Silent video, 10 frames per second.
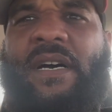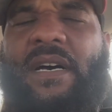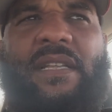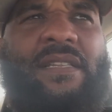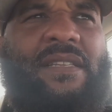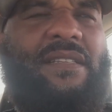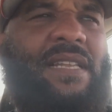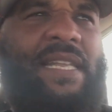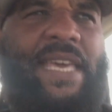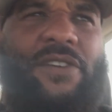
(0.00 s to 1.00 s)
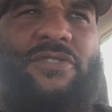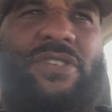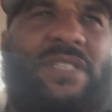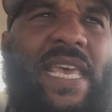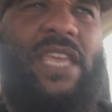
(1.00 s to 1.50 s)
uh, the liters
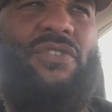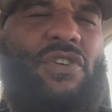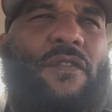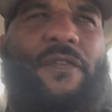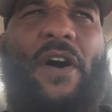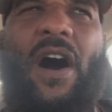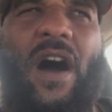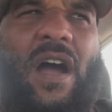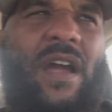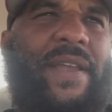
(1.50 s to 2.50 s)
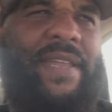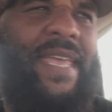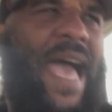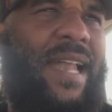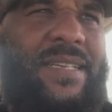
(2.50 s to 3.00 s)
take you so far and the
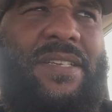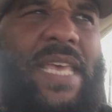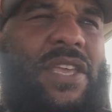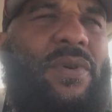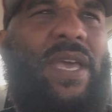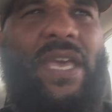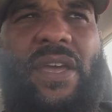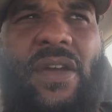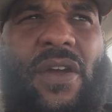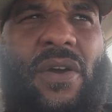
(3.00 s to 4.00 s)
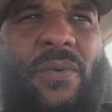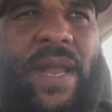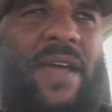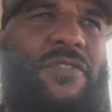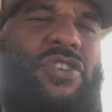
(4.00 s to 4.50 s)
gallons will take you here or
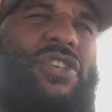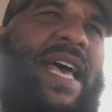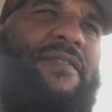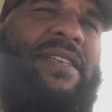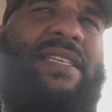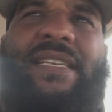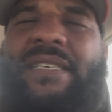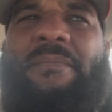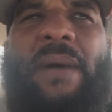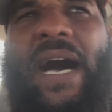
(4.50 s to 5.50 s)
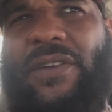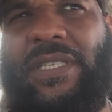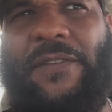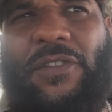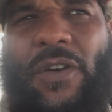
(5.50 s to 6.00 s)
whatever. You should have a decent miles
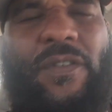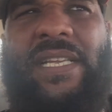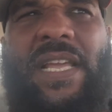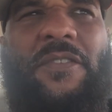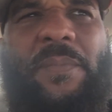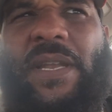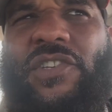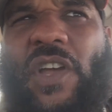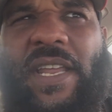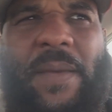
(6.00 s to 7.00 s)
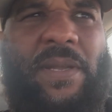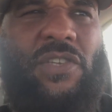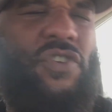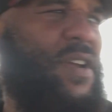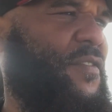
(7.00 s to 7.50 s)
left over. He's never been in trucking. I've been
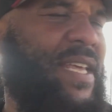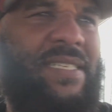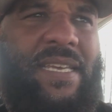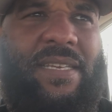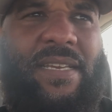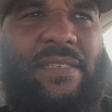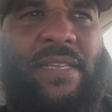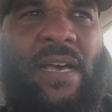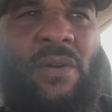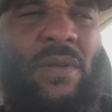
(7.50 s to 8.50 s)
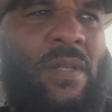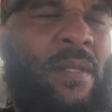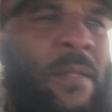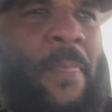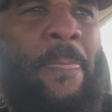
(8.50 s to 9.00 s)
trucking for like 10 years now.
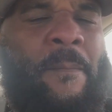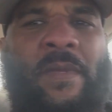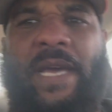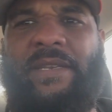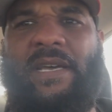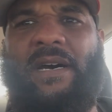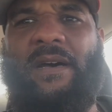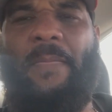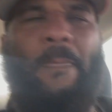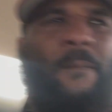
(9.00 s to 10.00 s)
And uh,